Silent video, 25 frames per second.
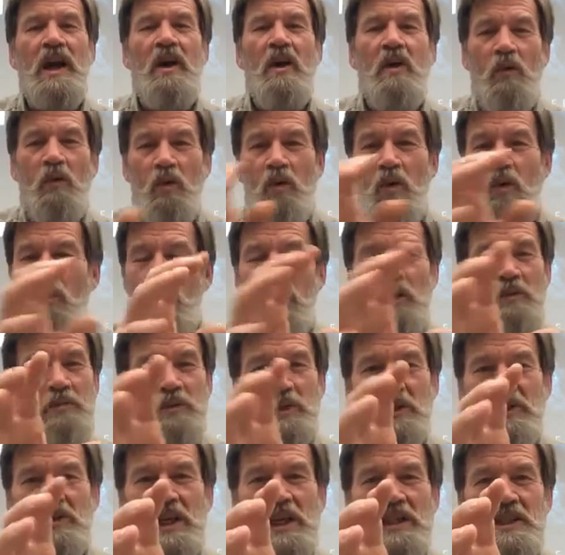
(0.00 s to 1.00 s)
what
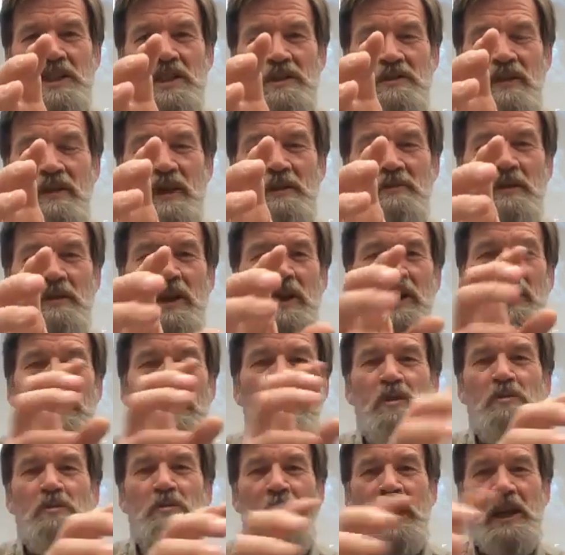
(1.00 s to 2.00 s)
percentage of that money
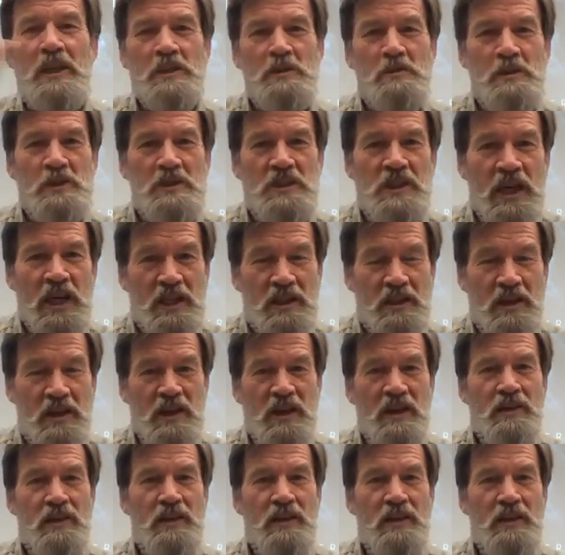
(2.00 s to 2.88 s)
goes back to protect